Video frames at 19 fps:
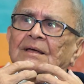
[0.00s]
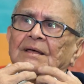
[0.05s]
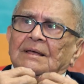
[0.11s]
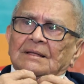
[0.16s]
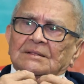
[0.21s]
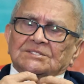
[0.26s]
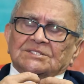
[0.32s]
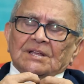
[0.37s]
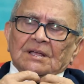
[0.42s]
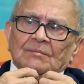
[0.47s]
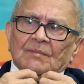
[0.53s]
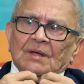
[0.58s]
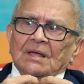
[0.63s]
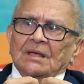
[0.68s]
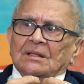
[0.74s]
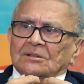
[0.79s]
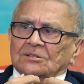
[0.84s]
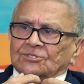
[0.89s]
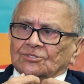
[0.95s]
in St.
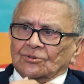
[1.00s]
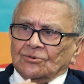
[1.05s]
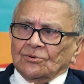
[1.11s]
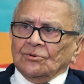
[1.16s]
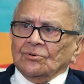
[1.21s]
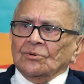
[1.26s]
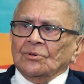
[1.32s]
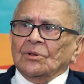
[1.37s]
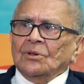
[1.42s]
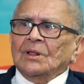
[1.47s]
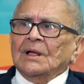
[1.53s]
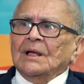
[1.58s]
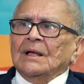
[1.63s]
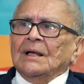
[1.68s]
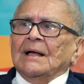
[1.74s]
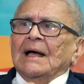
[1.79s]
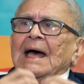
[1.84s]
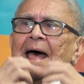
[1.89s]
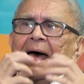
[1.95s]
Michael's School
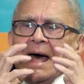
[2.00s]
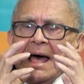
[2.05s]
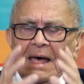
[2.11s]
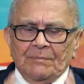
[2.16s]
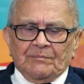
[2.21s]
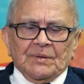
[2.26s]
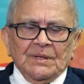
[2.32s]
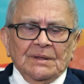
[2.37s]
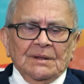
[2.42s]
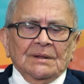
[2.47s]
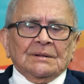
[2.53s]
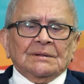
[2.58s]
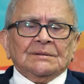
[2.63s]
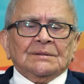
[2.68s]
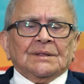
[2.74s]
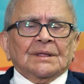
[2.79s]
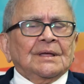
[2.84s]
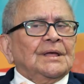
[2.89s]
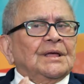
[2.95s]

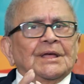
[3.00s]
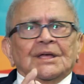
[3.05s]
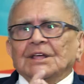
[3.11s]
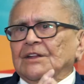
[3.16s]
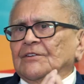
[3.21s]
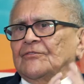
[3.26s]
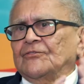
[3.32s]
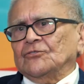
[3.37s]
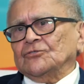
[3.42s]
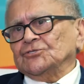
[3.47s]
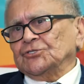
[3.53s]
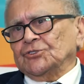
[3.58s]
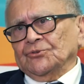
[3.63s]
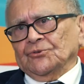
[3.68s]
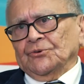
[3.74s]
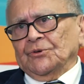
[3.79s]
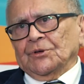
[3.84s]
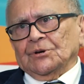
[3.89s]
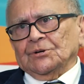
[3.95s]
happened in the first
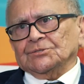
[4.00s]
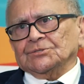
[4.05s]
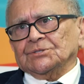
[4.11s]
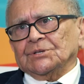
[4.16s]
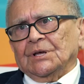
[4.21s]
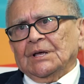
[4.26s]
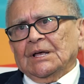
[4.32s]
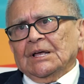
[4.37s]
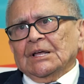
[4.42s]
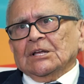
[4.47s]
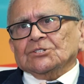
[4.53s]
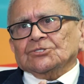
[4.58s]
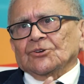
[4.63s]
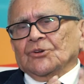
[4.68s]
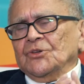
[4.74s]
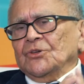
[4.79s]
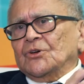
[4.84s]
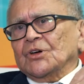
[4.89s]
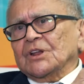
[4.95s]
2 years.
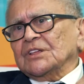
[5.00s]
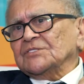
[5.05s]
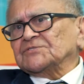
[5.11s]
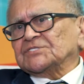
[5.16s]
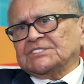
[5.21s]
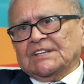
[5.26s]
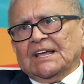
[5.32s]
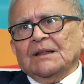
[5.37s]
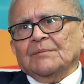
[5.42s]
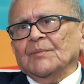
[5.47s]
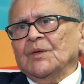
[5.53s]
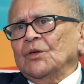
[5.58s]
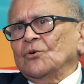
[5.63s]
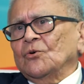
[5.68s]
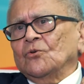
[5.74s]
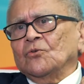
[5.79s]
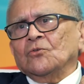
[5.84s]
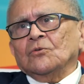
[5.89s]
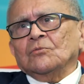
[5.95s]
So you could have sent me
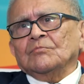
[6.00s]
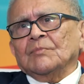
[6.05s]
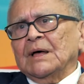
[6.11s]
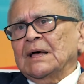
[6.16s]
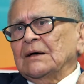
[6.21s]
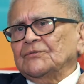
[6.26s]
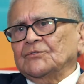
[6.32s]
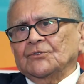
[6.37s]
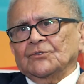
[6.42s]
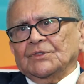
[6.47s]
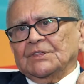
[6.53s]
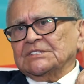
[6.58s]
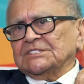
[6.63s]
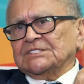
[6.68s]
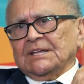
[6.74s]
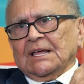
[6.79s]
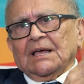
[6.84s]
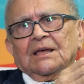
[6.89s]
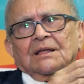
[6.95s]
home after the
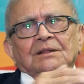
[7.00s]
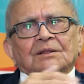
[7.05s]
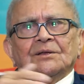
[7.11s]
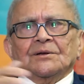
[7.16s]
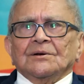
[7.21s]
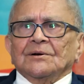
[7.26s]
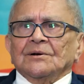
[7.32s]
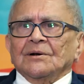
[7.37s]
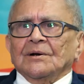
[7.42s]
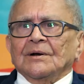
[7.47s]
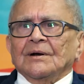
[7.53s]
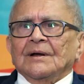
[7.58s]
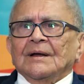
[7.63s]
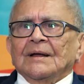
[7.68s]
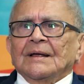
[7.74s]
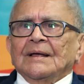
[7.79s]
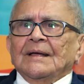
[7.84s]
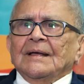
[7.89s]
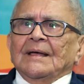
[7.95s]
second year,
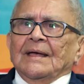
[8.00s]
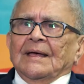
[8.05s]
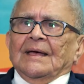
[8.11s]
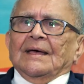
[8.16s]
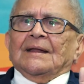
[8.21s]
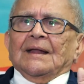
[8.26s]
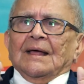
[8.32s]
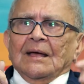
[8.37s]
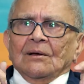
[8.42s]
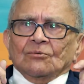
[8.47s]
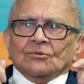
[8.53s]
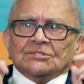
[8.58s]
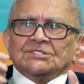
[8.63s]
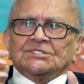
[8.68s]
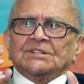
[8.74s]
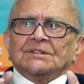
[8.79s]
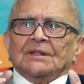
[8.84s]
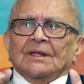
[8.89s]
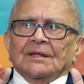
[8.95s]
and I would
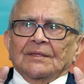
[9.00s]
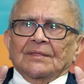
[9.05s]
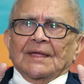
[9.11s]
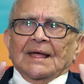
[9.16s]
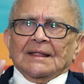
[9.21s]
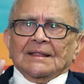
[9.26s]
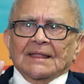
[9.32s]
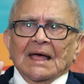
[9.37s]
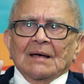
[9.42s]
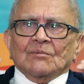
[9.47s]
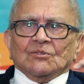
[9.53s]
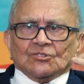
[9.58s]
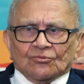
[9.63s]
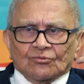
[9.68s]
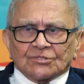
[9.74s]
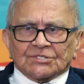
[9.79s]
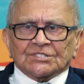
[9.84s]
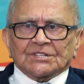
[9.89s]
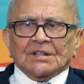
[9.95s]
that damage
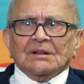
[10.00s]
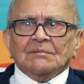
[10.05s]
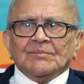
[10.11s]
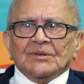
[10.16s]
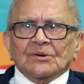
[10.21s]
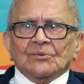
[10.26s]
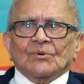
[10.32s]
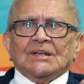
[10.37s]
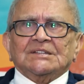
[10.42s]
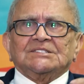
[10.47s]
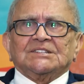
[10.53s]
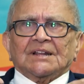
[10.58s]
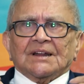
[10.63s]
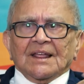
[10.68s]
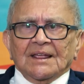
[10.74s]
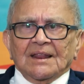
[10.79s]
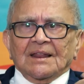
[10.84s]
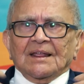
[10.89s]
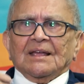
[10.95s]
would still be
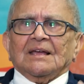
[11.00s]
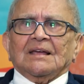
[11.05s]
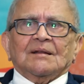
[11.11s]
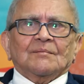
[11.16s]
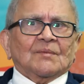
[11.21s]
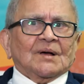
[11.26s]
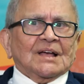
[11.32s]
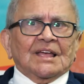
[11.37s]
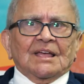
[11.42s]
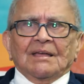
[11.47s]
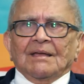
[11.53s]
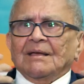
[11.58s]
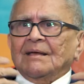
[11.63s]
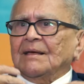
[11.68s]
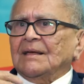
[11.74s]
resonating in my